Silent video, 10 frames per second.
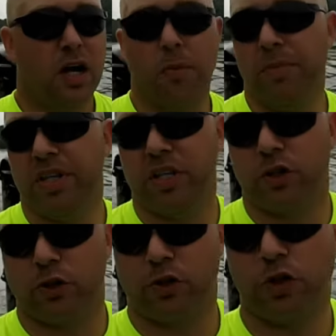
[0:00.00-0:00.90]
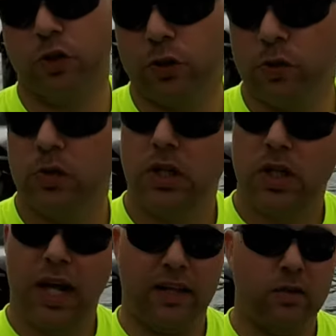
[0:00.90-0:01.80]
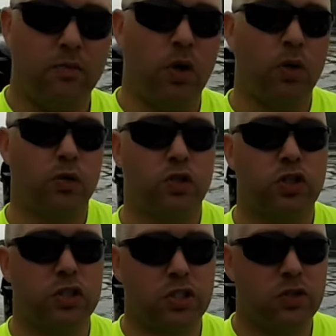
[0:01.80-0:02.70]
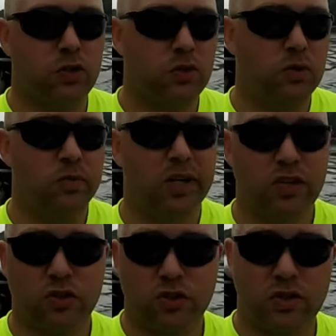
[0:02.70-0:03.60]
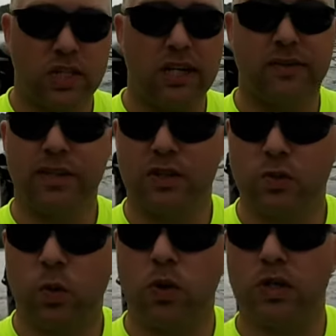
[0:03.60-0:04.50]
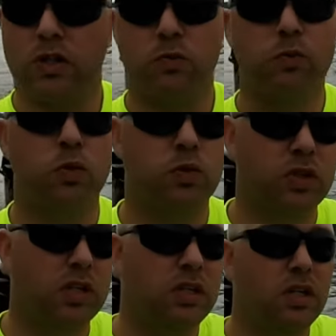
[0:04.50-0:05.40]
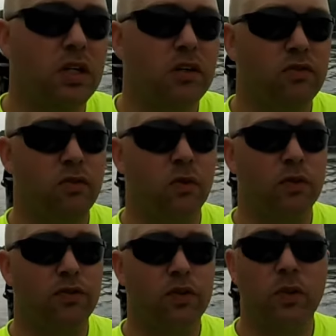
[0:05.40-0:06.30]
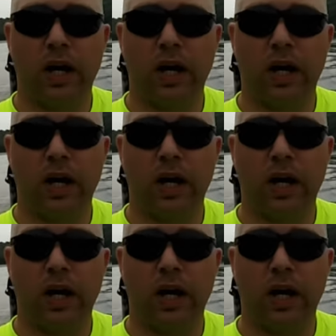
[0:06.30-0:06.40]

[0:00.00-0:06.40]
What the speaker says: a minute or two at the most, just to make sure that everything gets worn in smoothly for a few